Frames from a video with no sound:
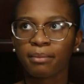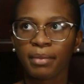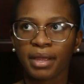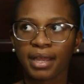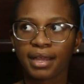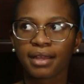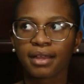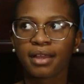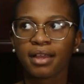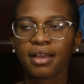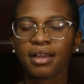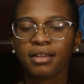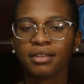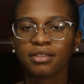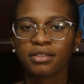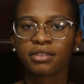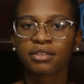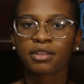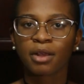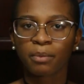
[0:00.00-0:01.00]
to make
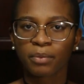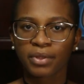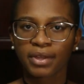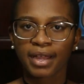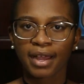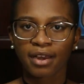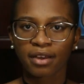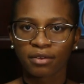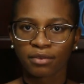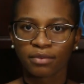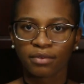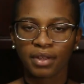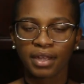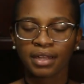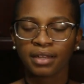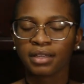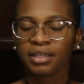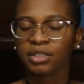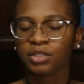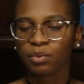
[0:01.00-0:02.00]
something out of
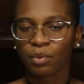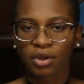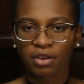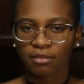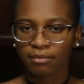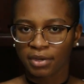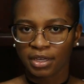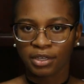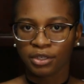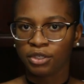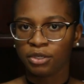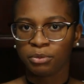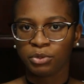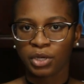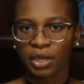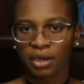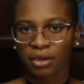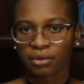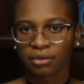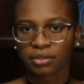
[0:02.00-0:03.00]
at least one of my YouTube
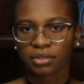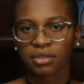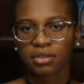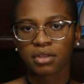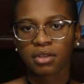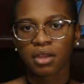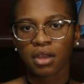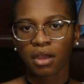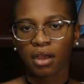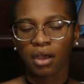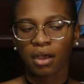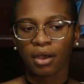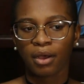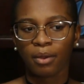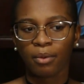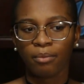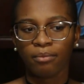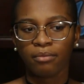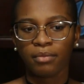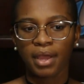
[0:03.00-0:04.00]
channels,
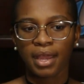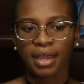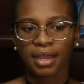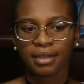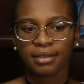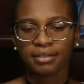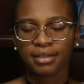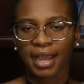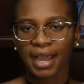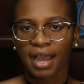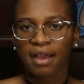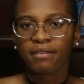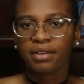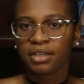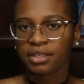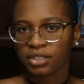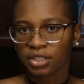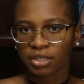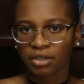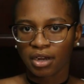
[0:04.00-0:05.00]
and I have
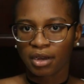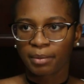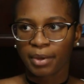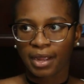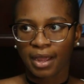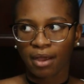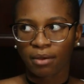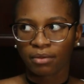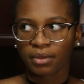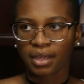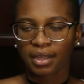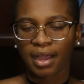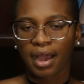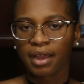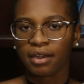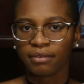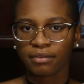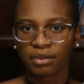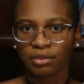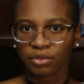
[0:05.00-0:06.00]
an Instagram account that
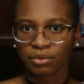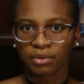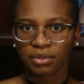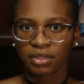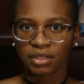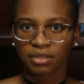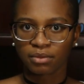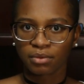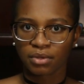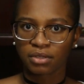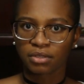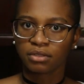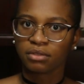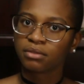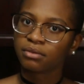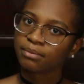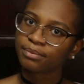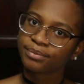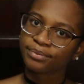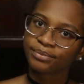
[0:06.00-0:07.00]
kind of goes with this one.
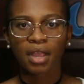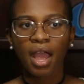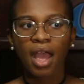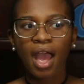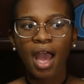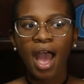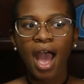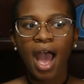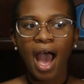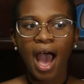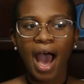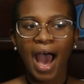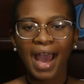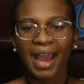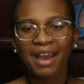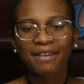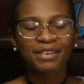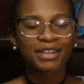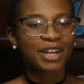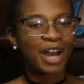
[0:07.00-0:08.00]
I
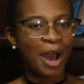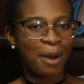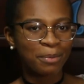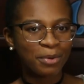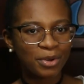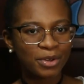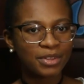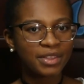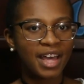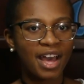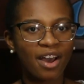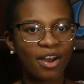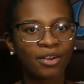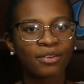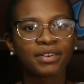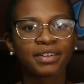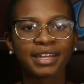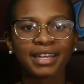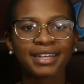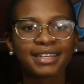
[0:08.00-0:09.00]
have a couple that
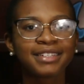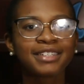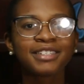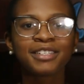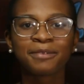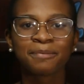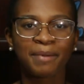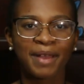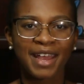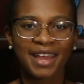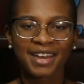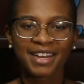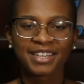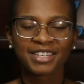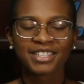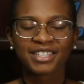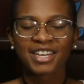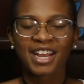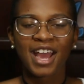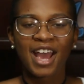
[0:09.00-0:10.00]
are related to
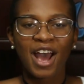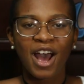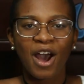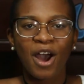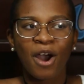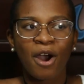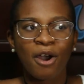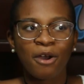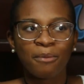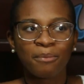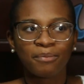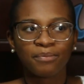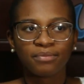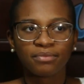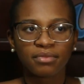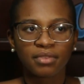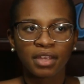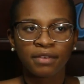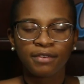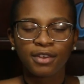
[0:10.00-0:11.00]
Spanish.
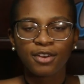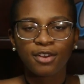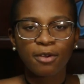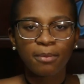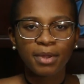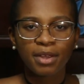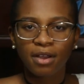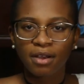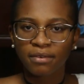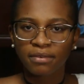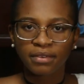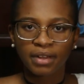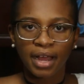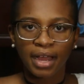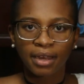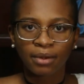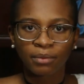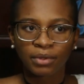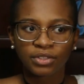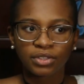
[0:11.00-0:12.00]
If you know me
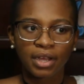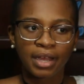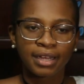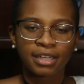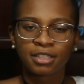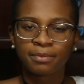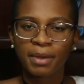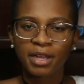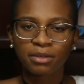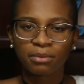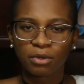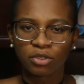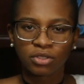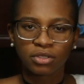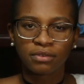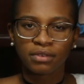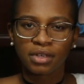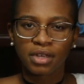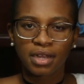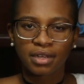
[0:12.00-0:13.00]
offline, which I expect
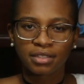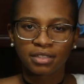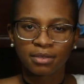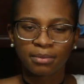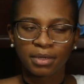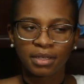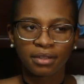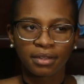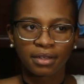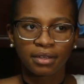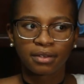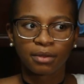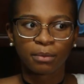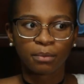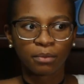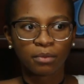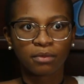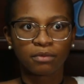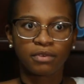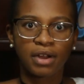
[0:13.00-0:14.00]
most of you guys to be like
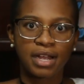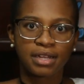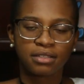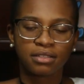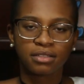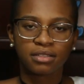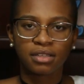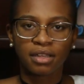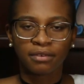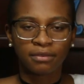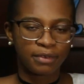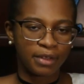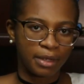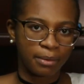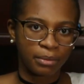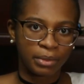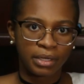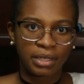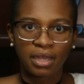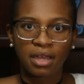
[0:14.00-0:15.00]
friends and
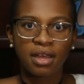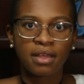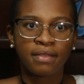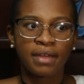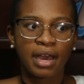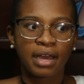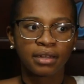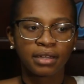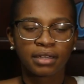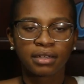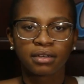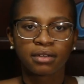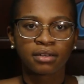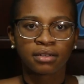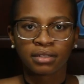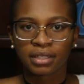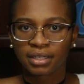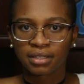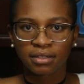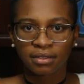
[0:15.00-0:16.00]
family that like
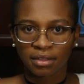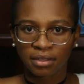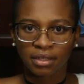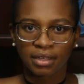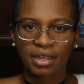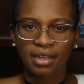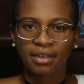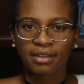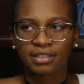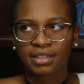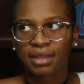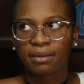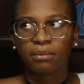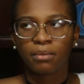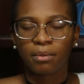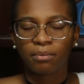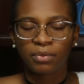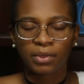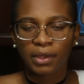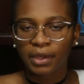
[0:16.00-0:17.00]
clicked the link because I'm
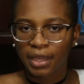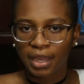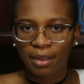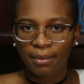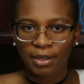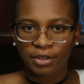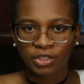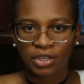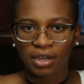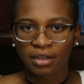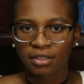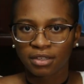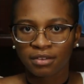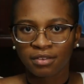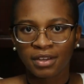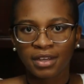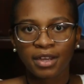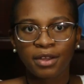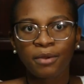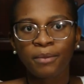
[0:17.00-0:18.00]
thinking about sharing this
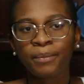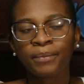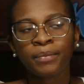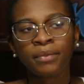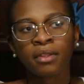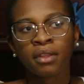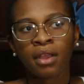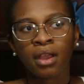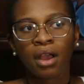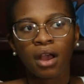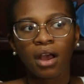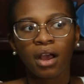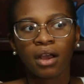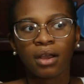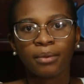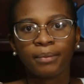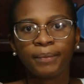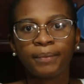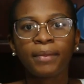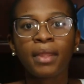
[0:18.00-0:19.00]
video.
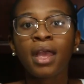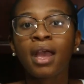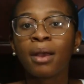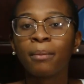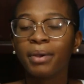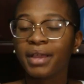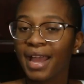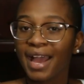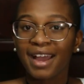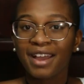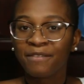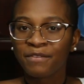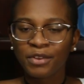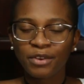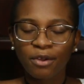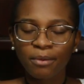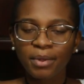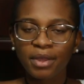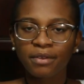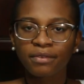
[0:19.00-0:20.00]
But yeah, if you
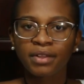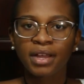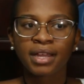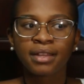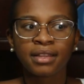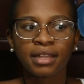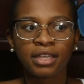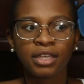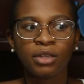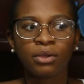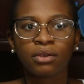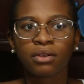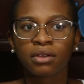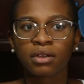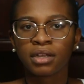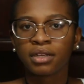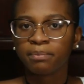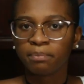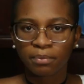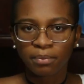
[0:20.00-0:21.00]
know me offline, then you
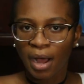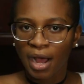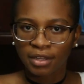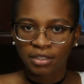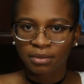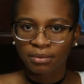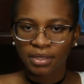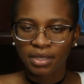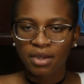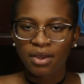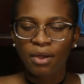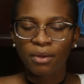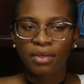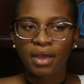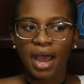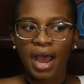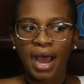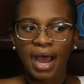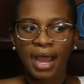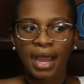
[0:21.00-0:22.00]
could possibly know
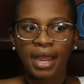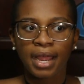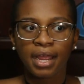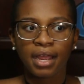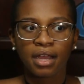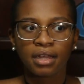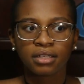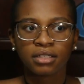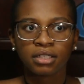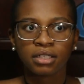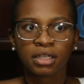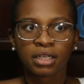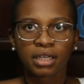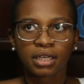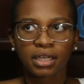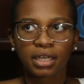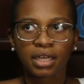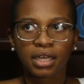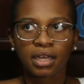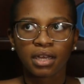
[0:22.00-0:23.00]
that I took